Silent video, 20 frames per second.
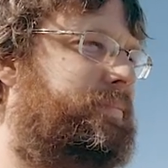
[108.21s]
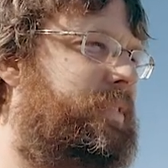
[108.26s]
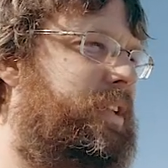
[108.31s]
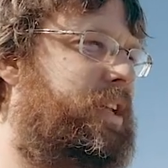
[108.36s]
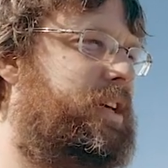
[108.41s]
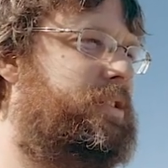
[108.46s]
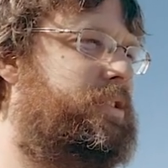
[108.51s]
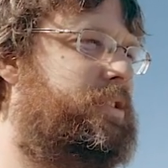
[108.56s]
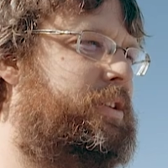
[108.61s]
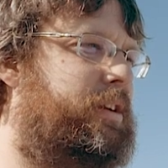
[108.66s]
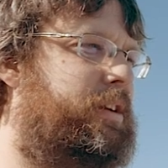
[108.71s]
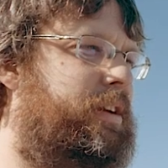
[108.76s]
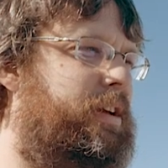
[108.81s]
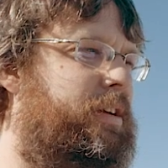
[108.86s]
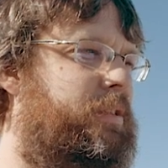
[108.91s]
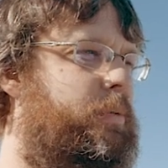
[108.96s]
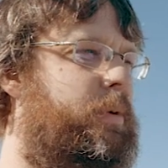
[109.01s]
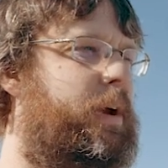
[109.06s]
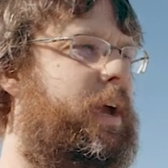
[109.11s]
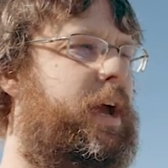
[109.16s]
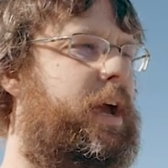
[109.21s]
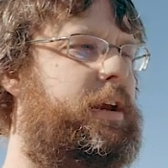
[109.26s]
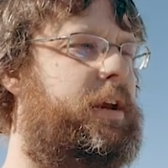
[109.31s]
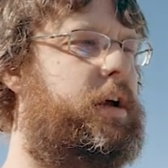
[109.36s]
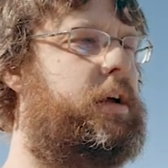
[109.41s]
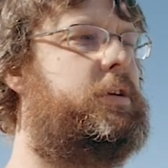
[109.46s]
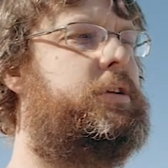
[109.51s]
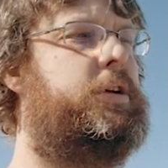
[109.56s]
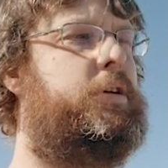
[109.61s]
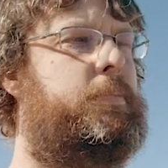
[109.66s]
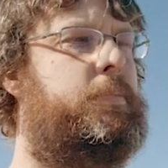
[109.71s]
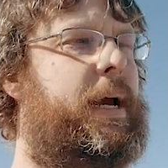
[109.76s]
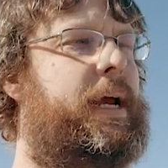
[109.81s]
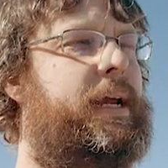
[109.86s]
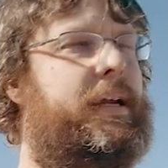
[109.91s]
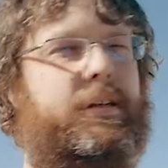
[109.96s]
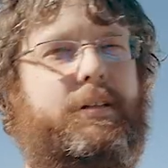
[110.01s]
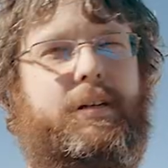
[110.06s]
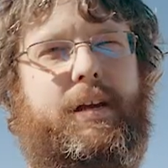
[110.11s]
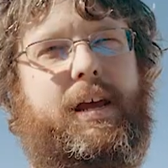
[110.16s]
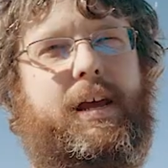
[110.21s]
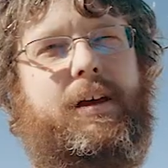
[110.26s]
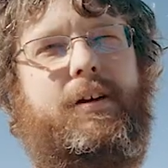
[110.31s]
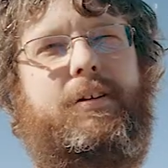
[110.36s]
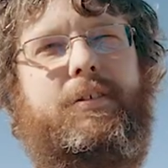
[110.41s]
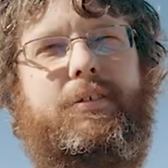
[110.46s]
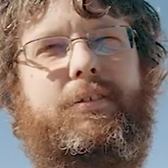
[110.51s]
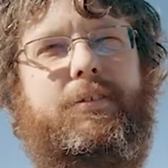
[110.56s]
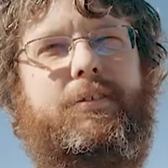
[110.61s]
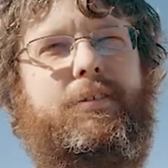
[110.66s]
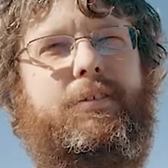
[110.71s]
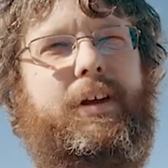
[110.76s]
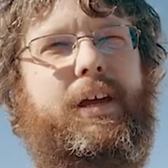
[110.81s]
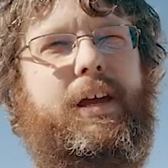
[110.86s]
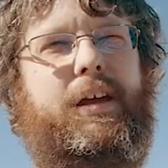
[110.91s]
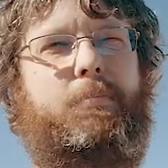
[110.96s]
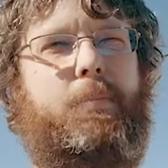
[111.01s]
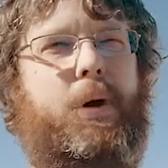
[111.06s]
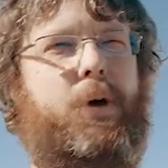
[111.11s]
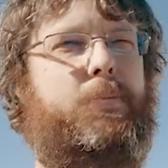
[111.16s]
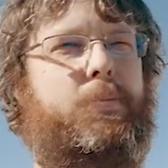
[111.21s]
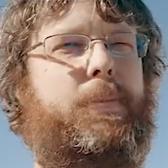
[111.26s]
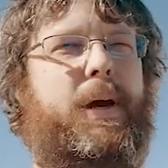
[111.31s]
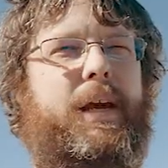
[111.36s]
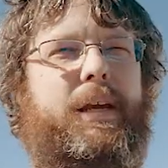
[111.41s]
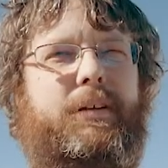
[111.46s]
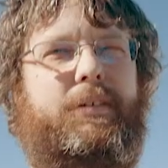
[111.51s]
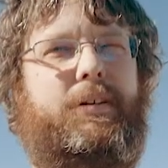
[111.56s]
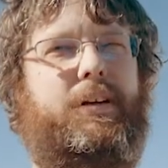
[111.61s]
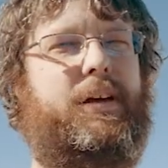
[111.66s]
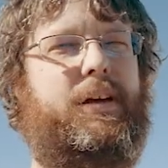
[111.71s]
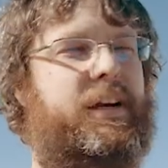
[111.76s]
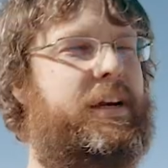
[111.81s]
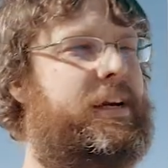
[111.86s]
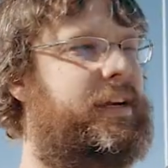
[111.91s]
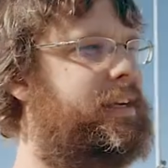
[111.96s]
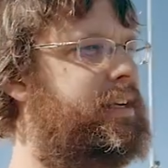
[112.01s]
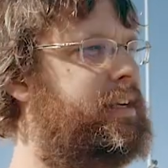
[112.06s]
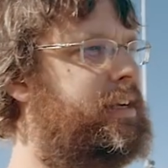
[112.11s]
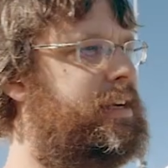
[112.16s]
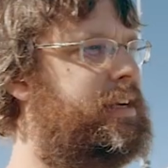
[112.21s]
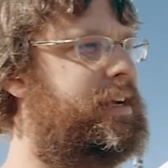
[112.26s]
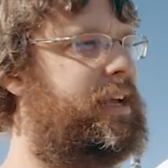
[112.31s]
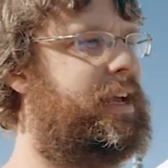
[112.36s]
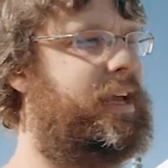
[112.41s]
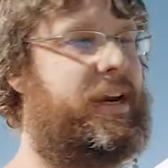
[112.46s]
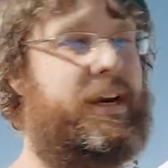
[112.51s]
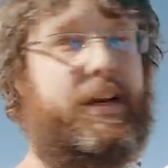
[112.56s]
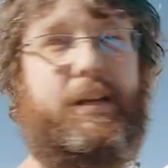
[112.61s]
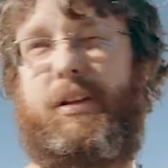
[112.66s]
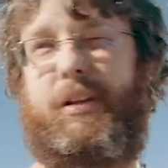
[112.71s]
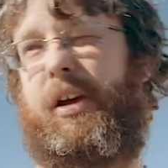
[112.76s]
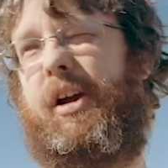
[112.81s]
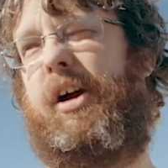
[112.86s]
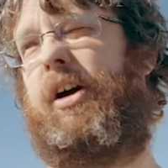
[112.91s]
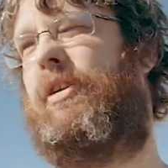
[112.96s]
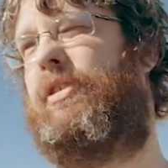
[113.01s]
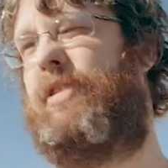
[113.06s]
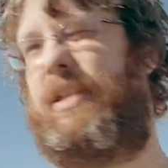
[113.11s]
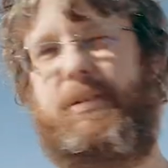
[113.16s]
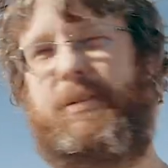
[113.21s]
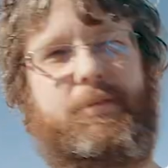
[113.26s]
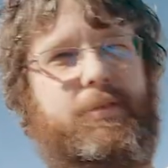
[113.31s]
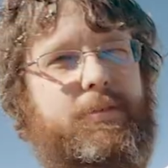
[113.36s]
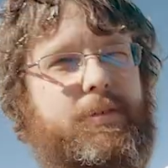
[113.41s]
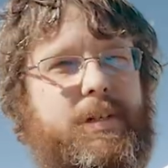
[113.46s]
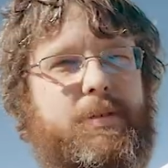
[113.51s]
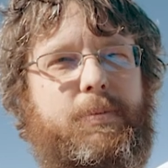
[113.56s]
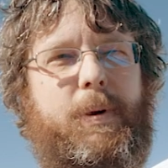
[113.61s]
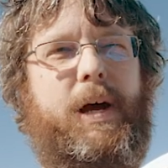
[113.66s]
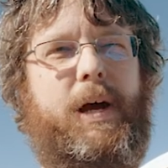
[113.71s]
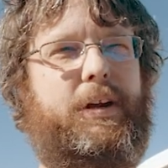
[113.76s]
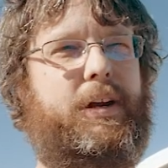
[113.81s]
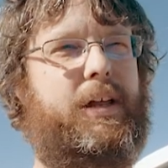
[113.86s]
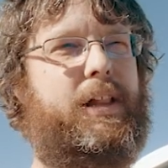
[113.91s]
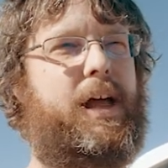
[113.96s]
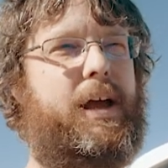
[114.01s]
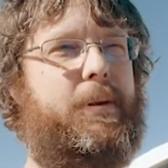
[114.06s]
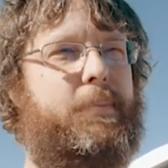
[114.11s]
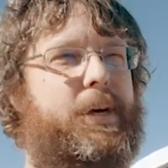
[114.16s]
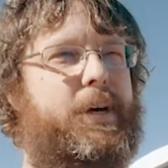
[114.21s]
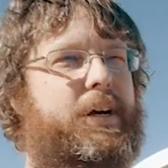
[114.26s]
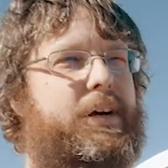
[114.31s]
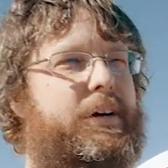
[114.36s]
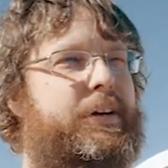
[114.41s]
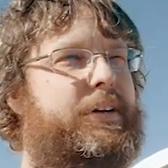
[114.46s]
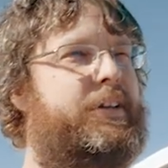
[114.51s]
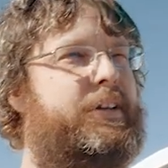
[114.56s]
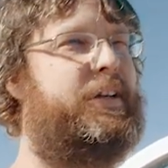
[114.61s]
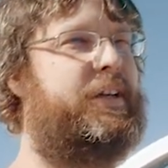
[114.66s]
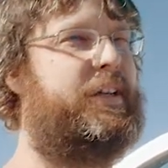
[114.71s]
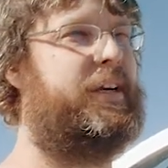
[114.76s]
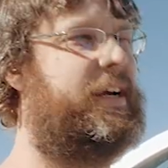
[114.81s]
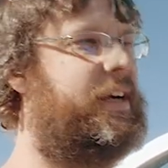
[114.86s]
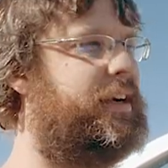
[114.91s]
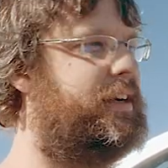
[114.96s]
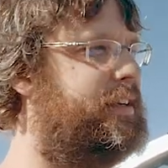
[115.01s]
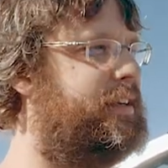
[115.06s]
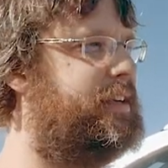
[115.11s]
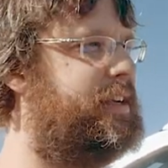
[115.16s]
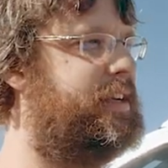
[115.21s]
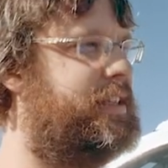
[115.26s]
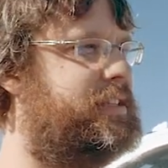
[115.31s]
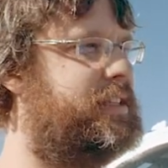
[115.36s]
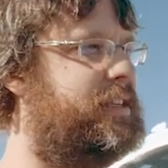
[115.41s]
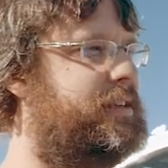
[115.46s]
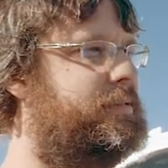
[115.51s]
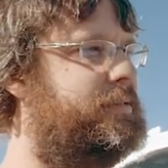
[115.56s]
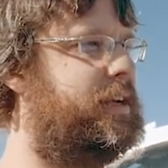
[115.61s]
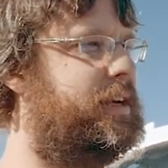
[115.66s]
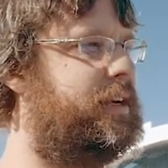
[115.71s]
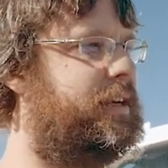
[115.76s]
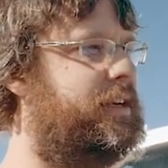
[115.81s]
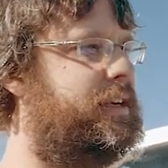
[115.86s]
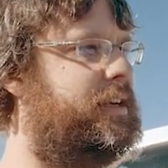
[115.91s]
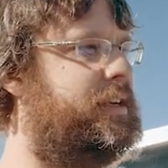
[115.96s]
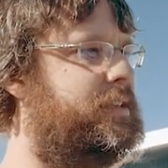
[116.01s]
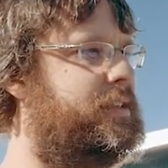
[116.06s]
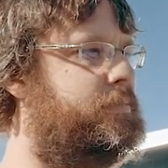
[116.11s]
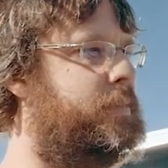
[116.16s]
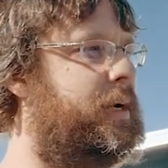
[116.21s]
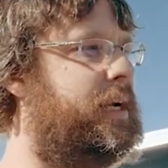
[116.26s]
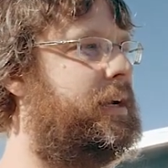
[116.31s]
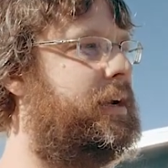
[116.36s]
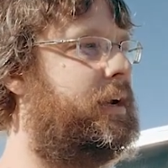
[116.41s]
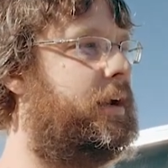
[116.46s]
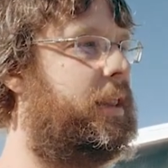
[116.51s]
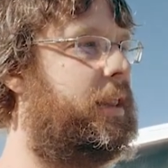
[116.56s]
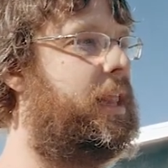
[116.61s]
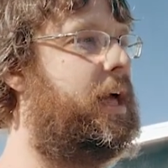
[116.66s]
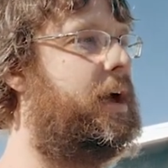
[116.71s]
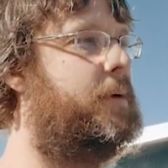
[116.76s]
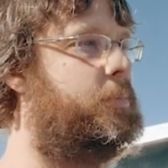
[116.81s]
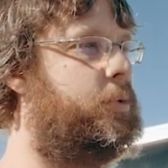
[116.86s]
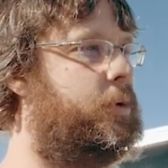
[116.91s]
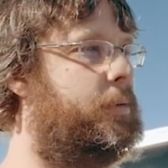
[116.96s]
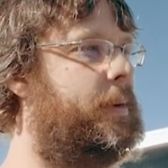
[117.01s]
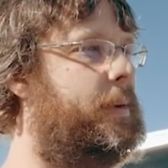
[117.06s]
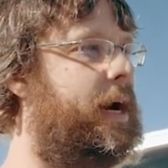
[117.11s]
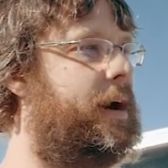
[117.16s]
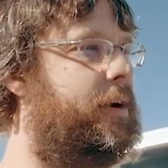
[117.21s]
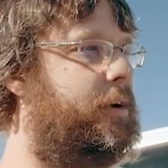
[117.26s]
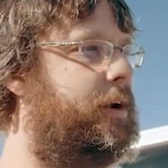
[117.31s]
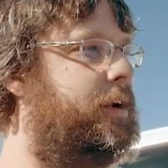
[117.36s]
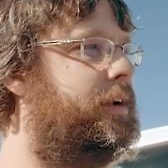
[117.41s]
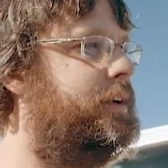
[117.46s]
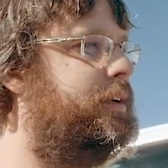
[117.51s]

this should get. We got 2 banks now. We got both banks on it, and the car seems to respond a lot better to it now. It seems like it is making a lot more power.